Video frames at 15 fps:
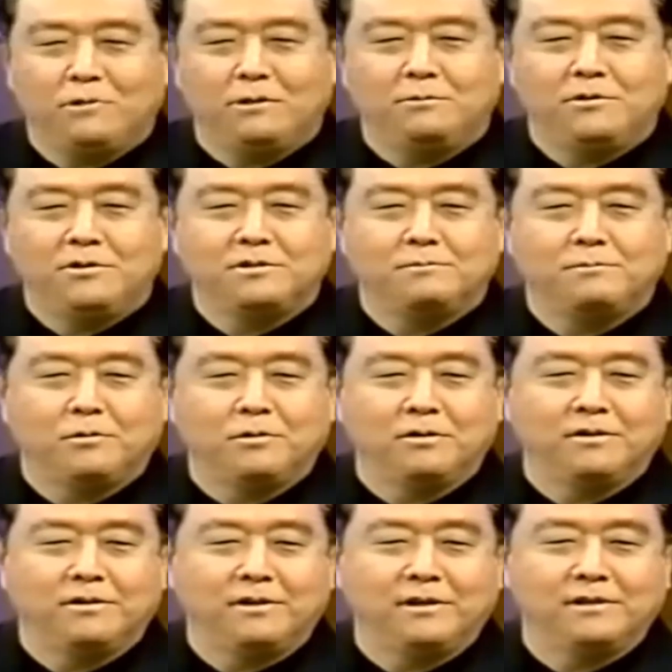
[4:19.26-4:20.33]
think one of the most
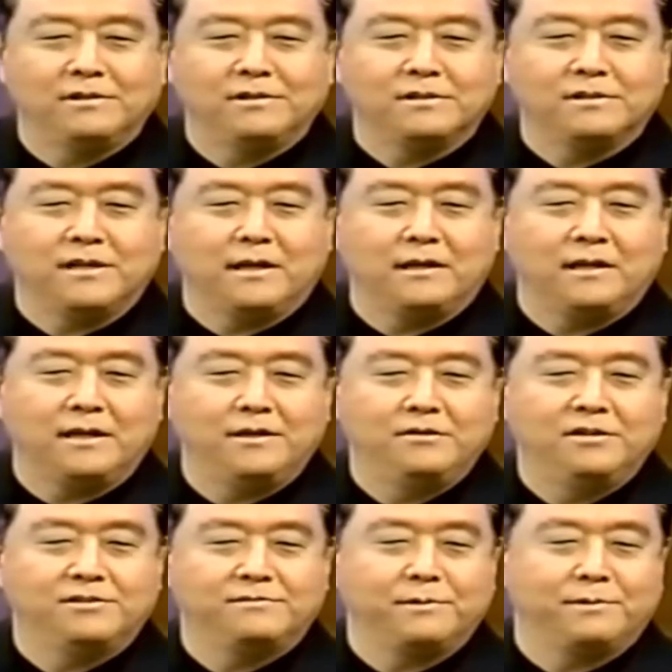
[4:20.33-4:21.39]
important things is that I
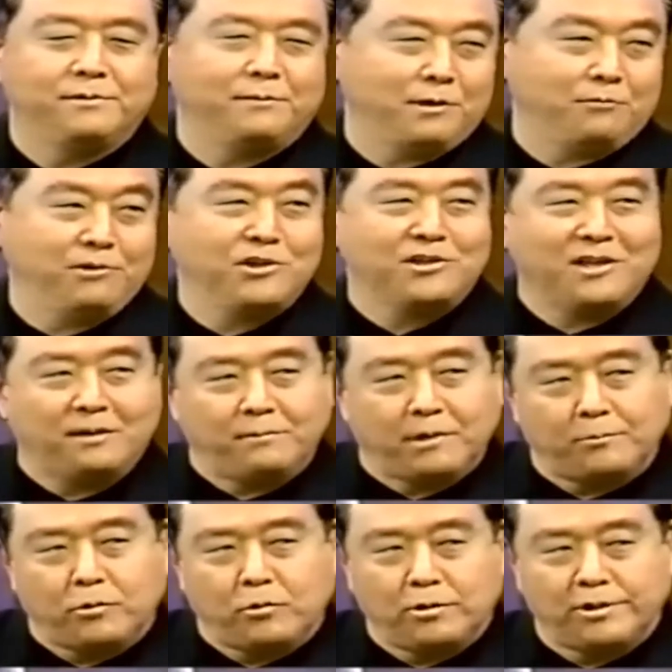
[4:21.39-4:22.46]
noticed between my rich dad and
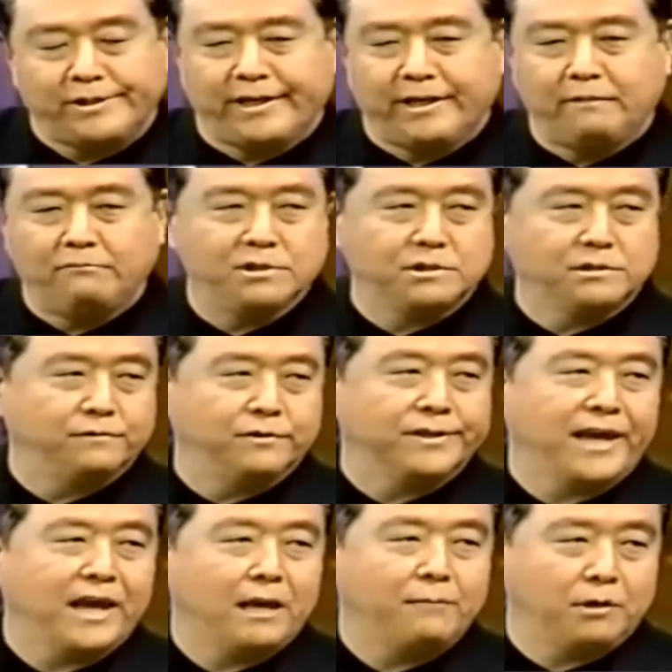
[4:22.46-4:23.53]
my poor dad was the
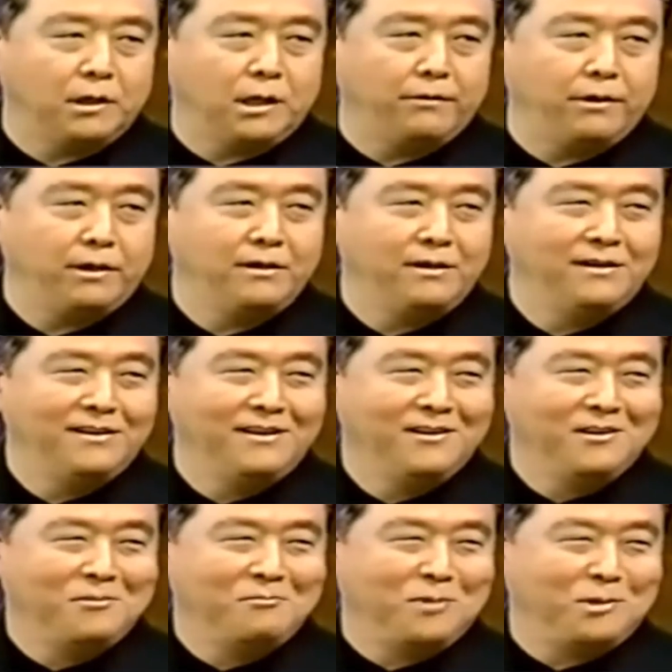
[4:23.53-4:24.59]
vocabulary.
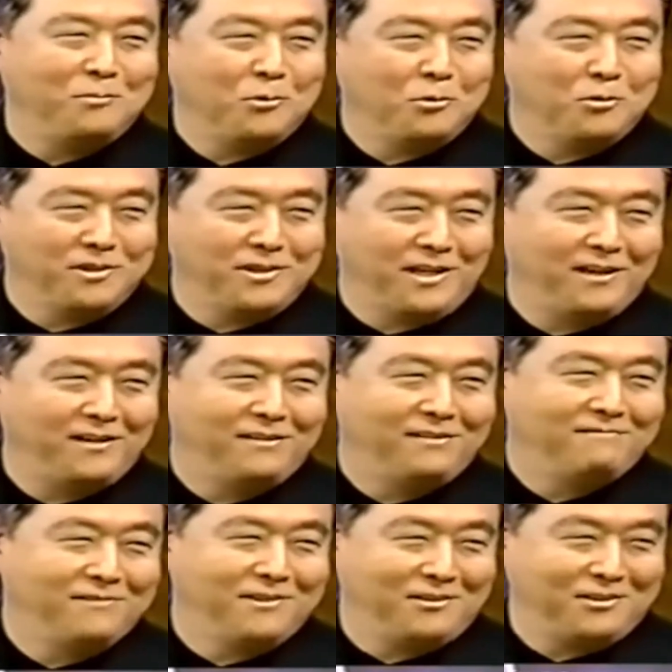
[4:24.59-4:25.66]
My poor dad
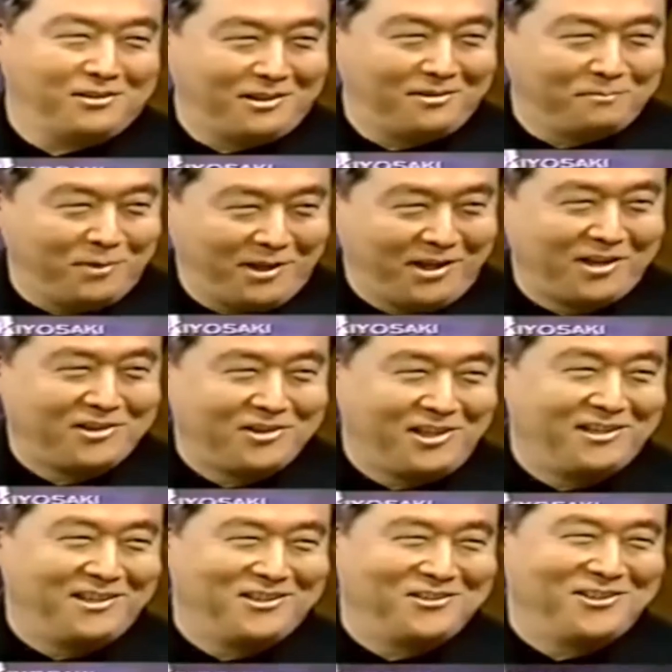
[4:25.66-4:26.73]
was a
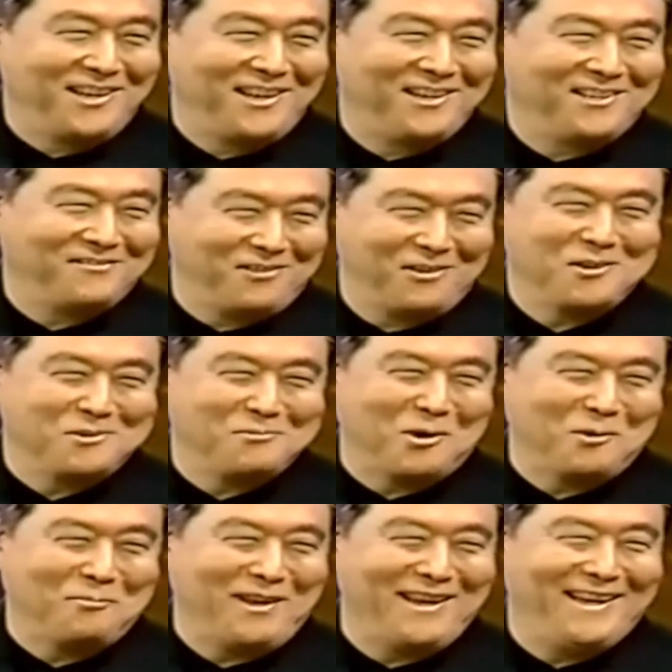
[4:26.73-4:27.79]
PhD in education, very
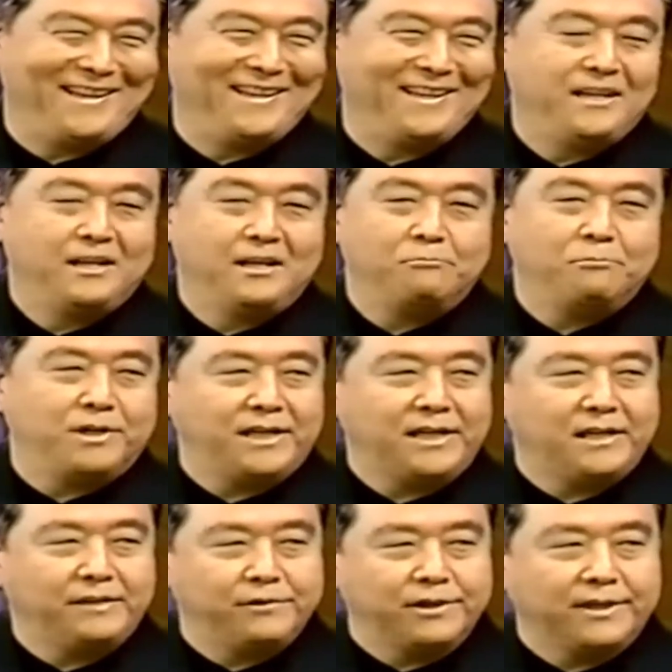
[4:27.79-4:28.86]
smart man, but he
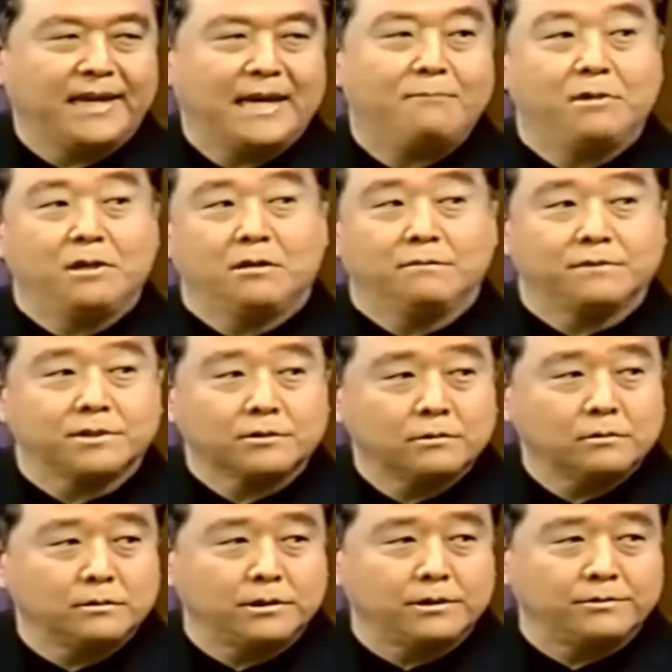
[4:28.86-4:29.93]
had the vocabulary of a
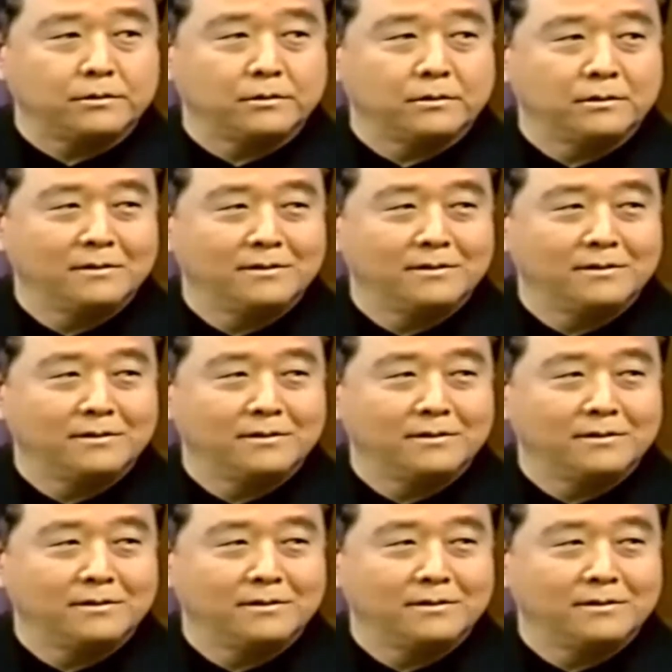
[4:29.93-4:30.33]
school teacher.